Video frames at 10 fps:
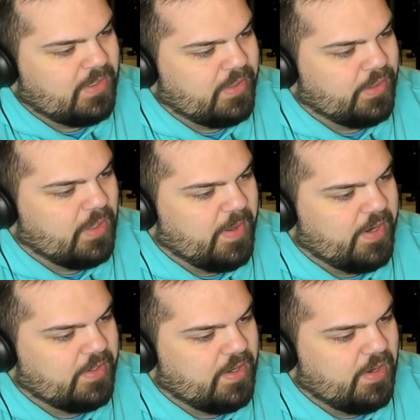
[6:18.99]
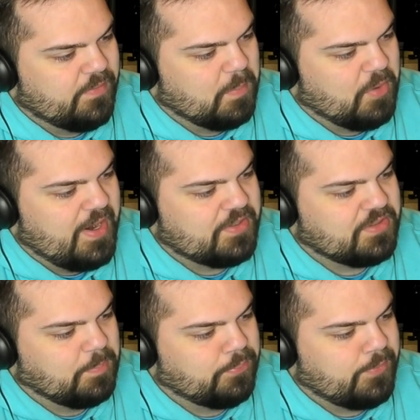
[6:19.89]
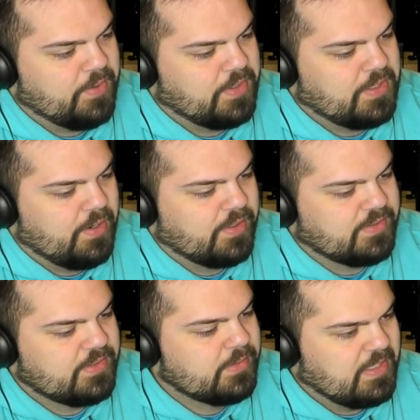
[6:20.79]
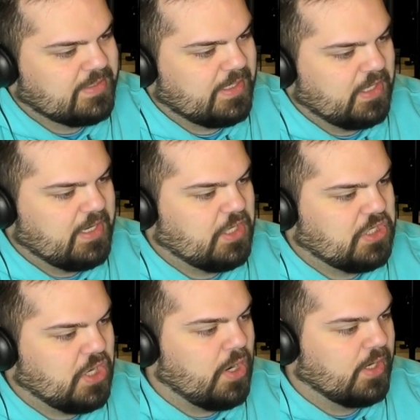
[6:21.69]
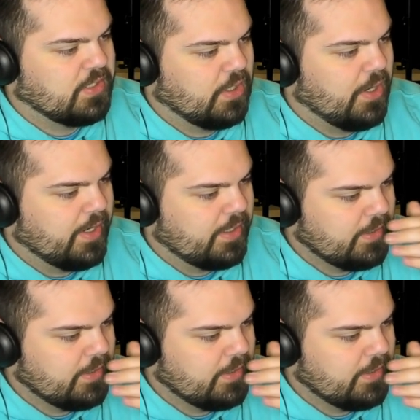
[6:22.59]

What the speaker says: that I think about it, none of them are actually prairie dogs. He's like a dog dog.